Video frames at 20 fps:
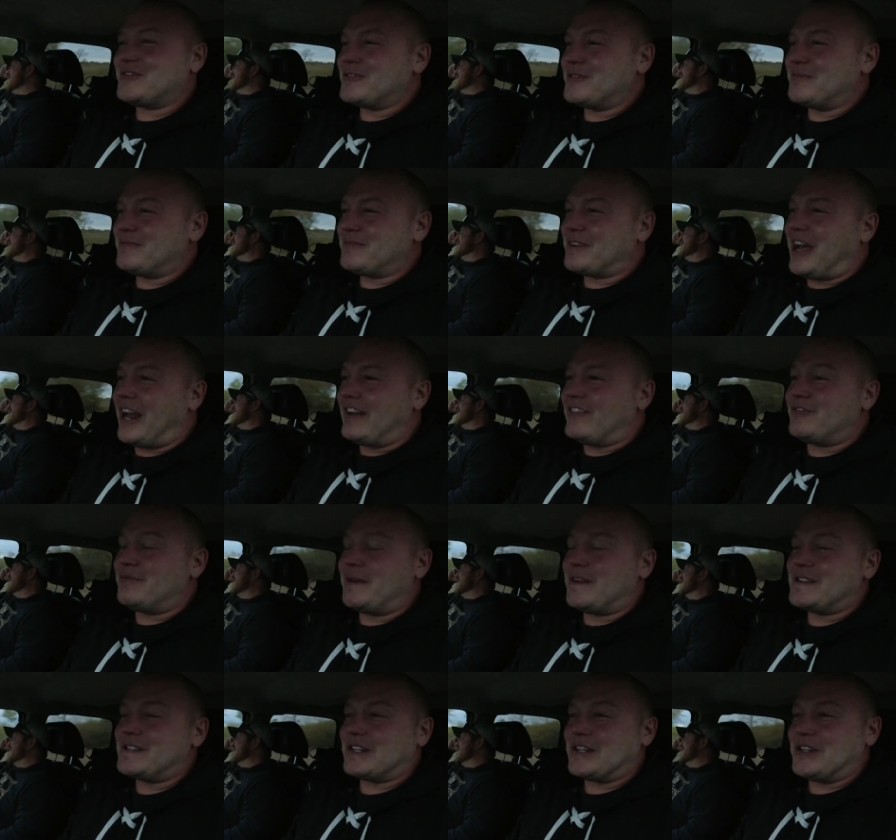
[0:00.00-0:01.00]
We're kind of a
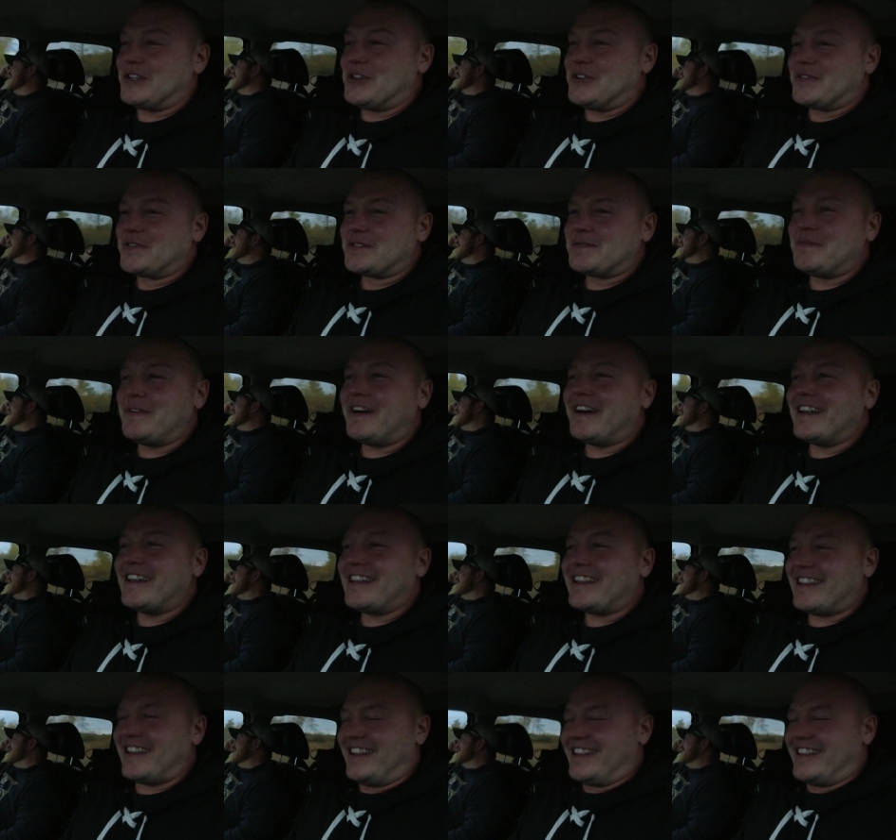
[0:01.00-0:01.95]
bunch of goofs, but.